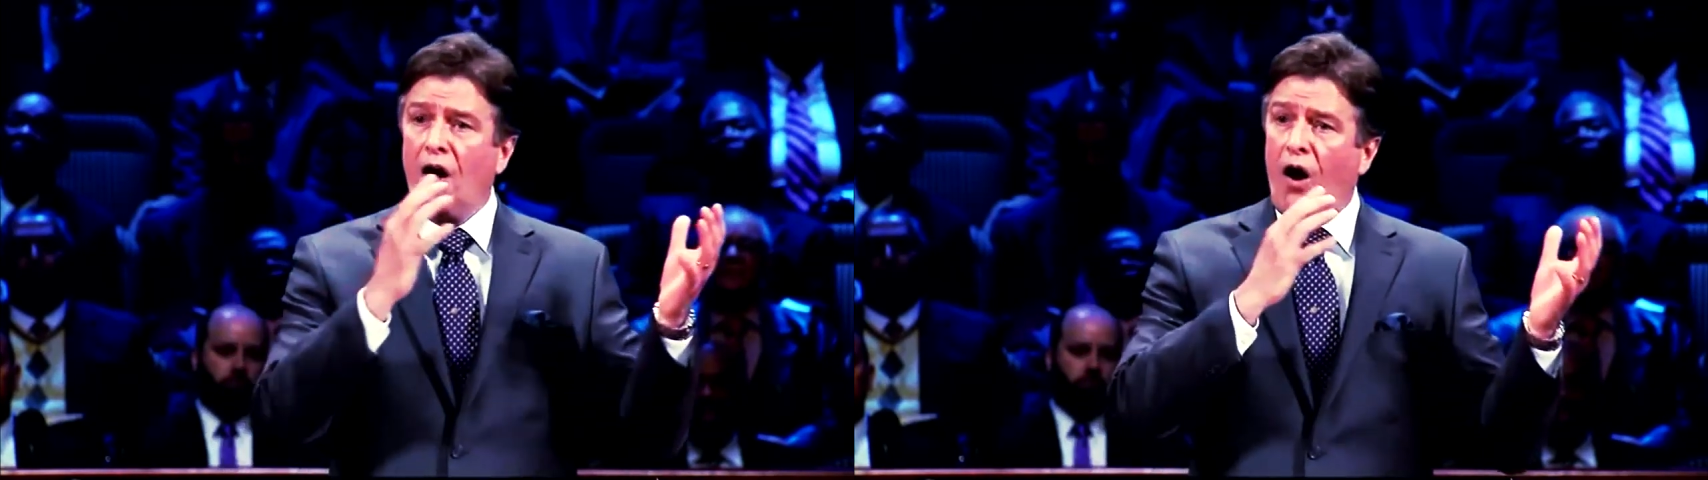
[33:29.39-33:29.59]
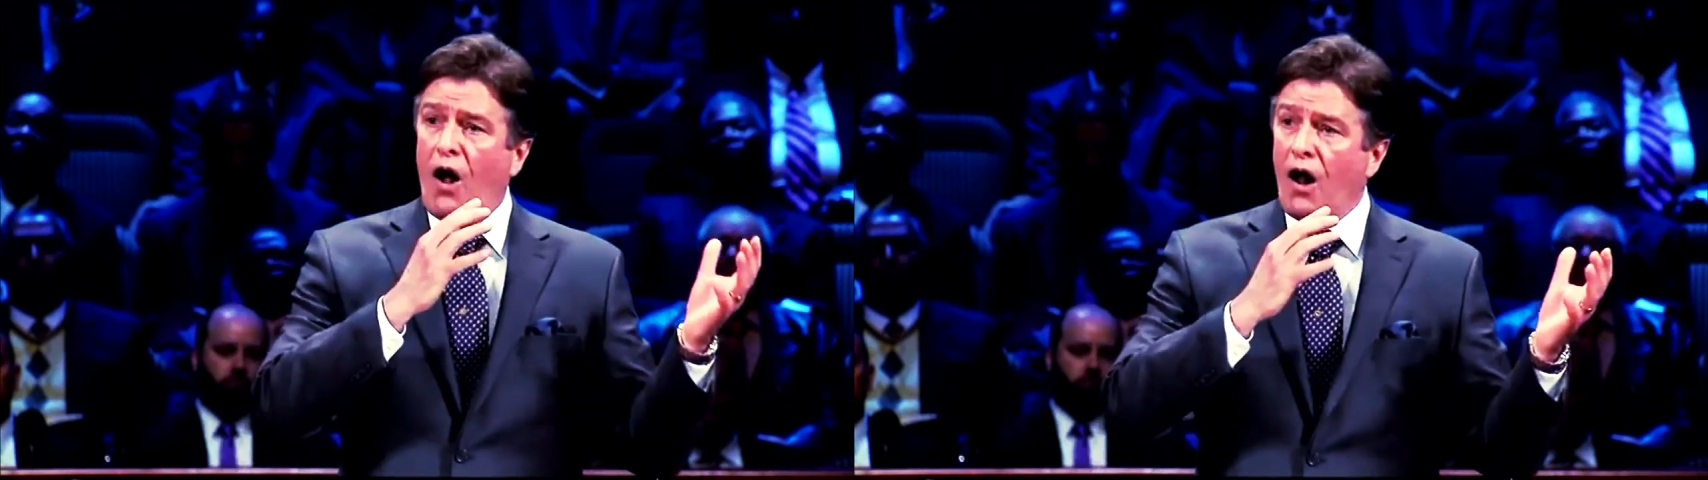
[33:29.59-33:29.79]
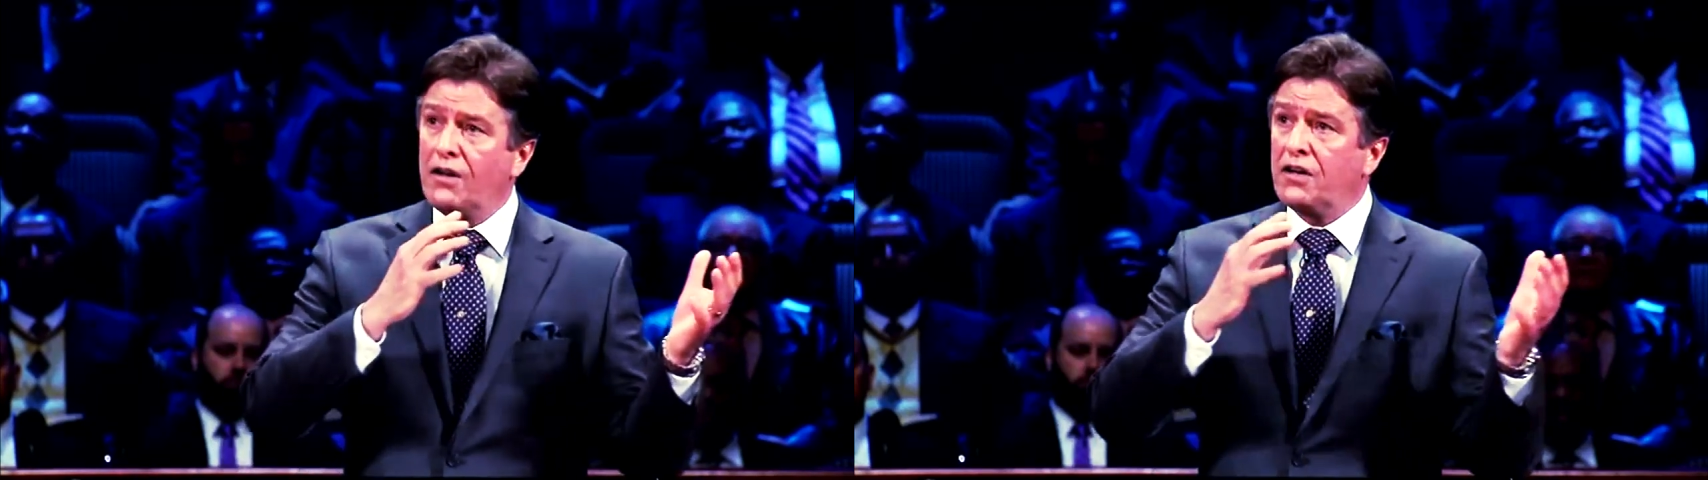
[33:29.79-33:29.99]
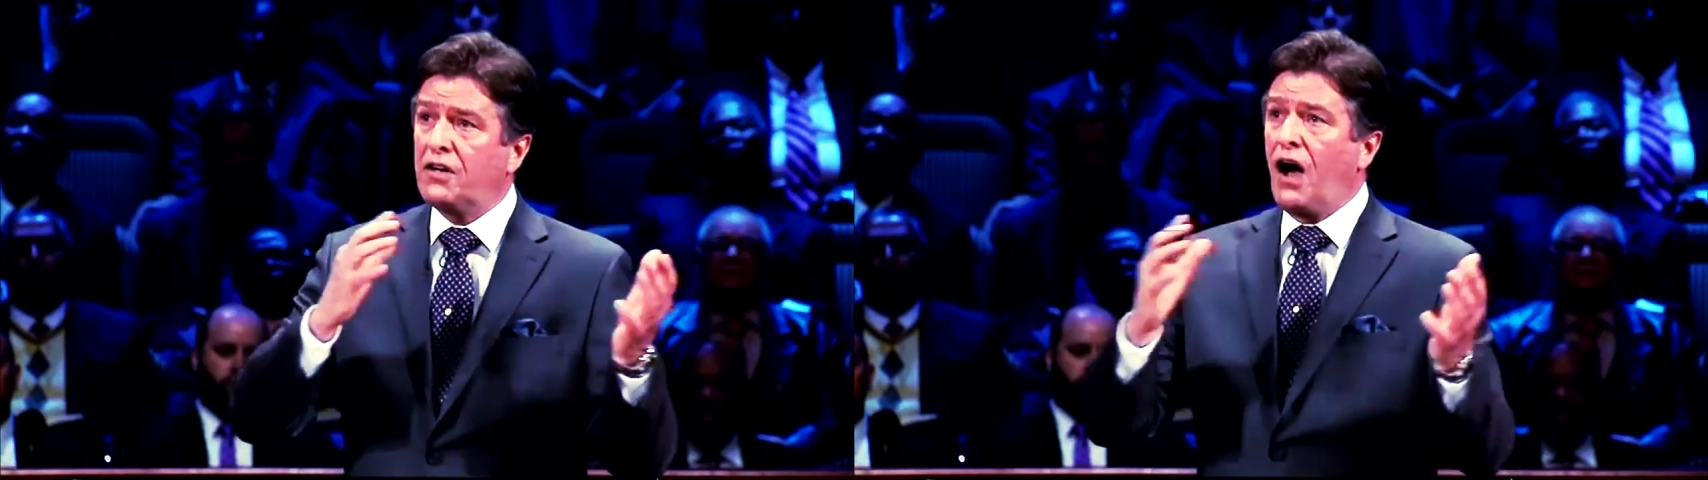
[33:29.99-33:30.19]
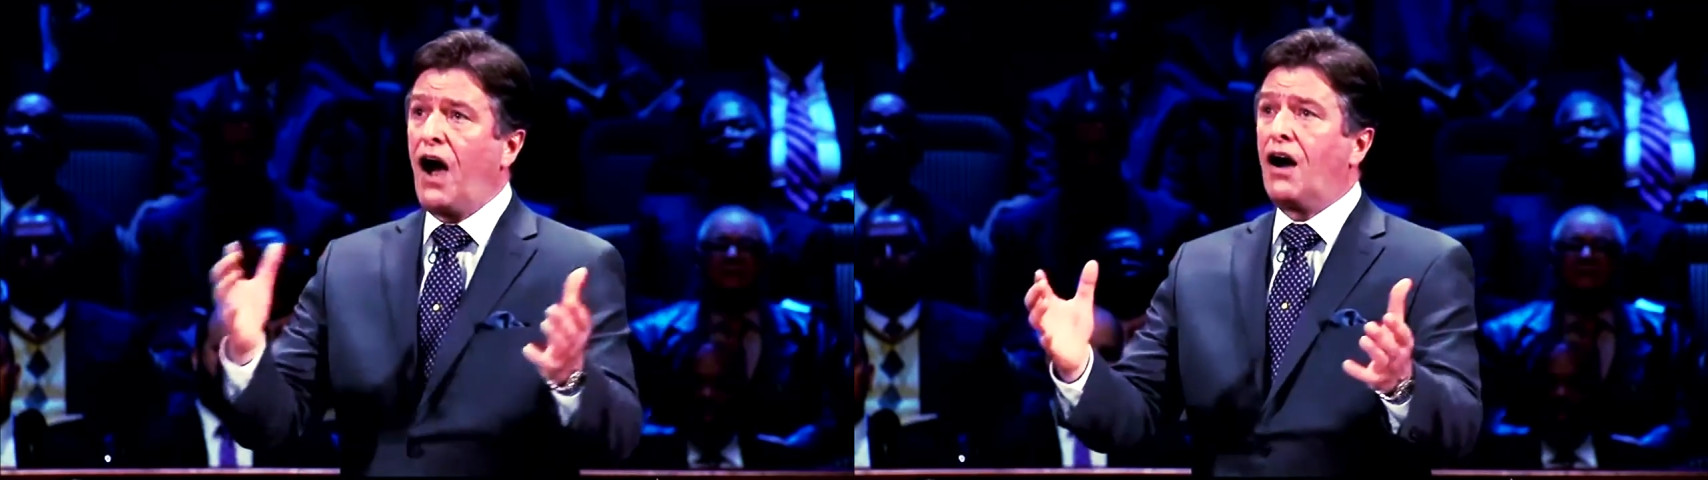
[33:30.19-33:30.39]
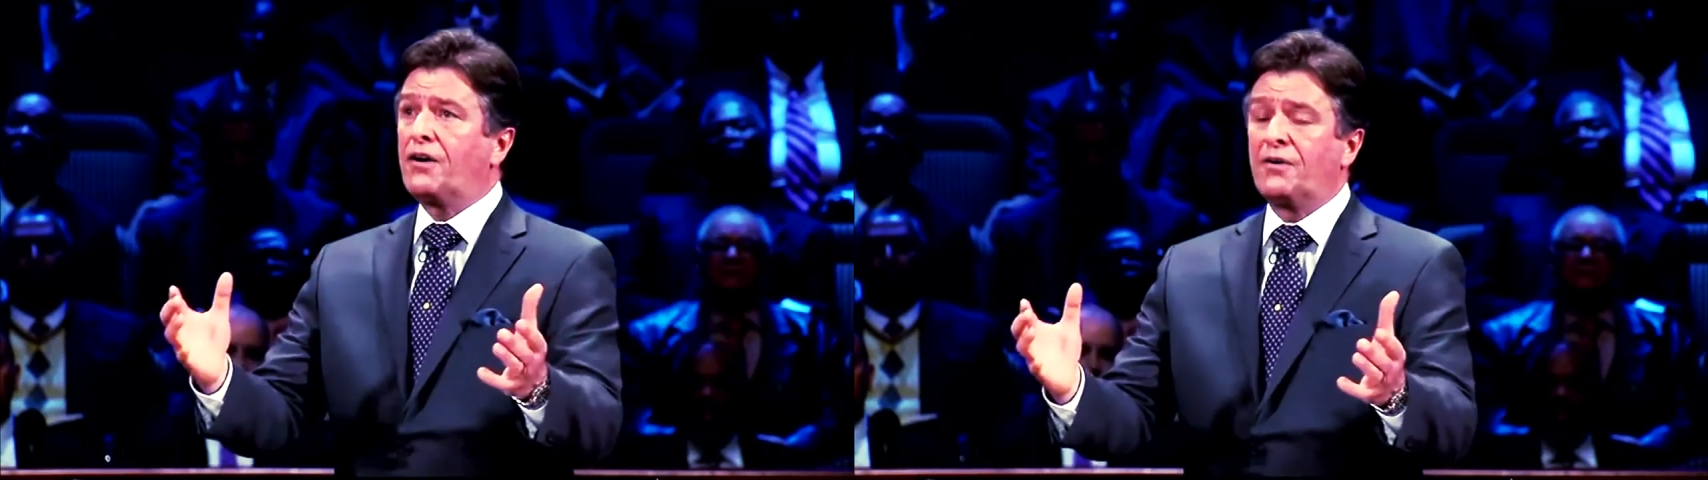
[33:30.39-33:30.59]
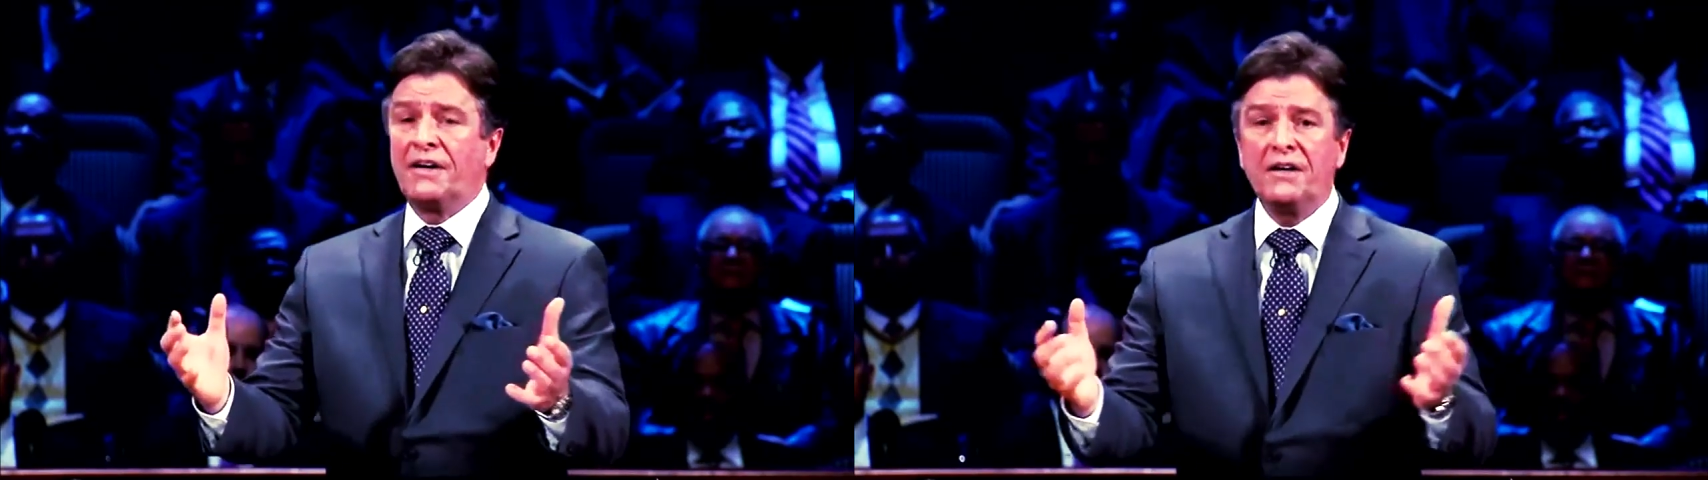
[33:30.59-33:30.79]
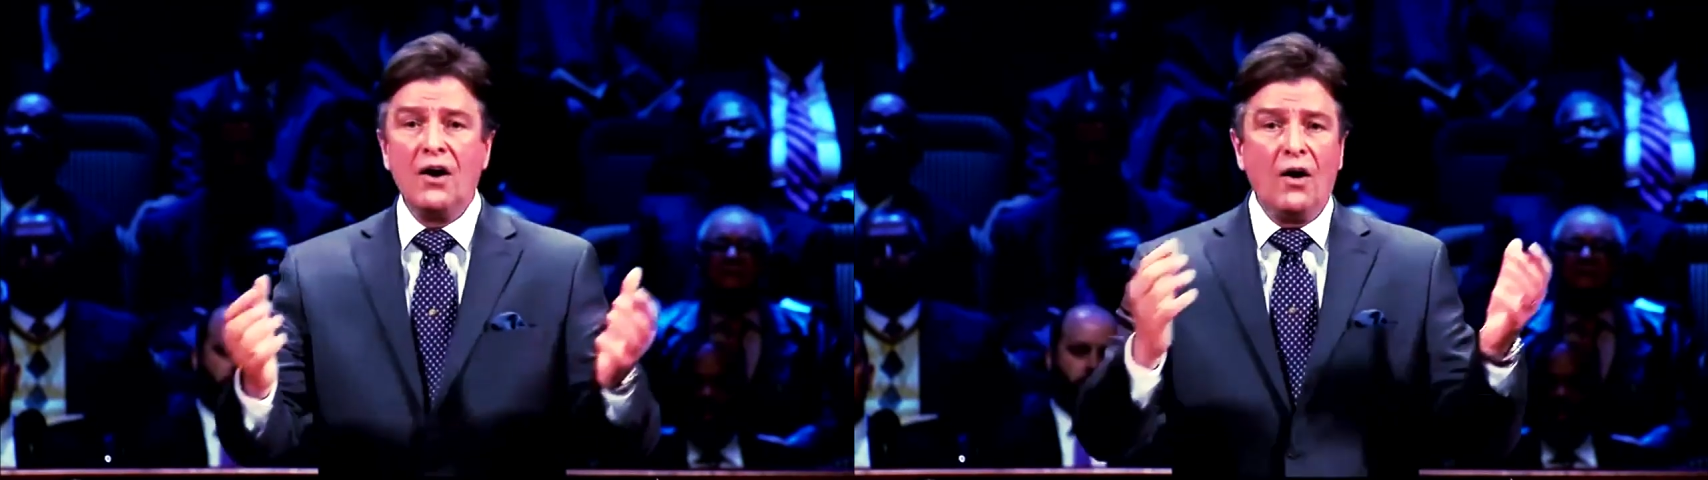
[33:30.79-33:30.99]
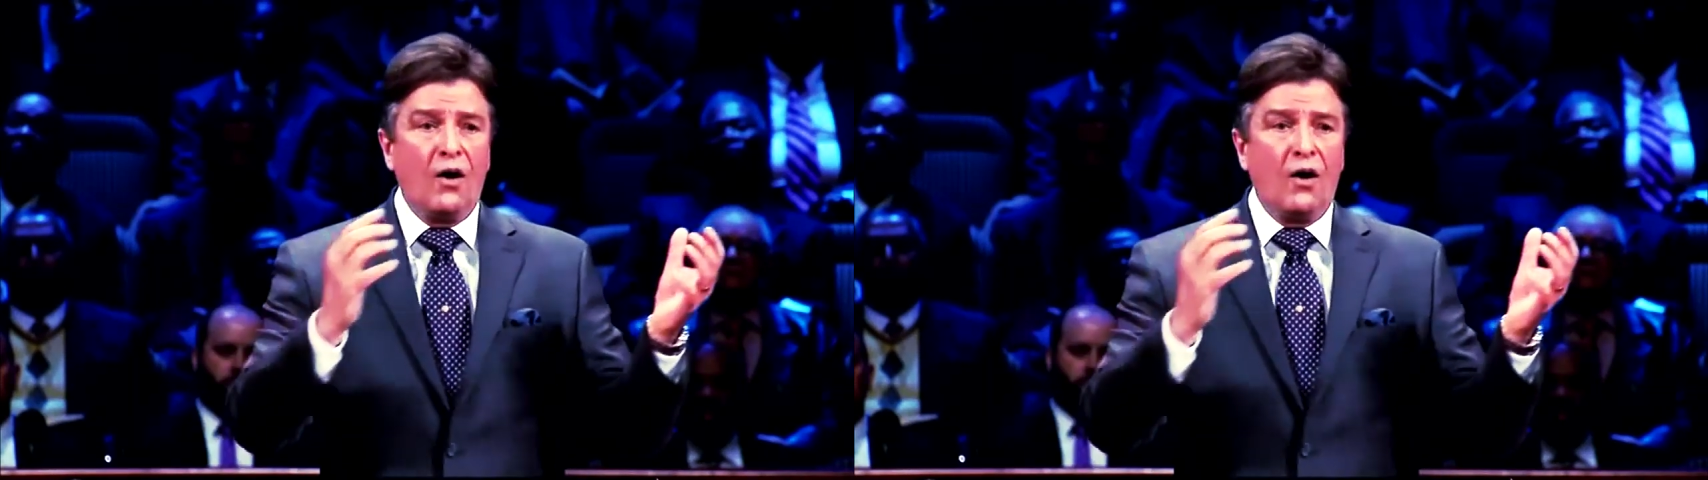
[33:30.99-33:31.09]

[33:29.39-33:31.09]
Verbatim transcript: all the conquering,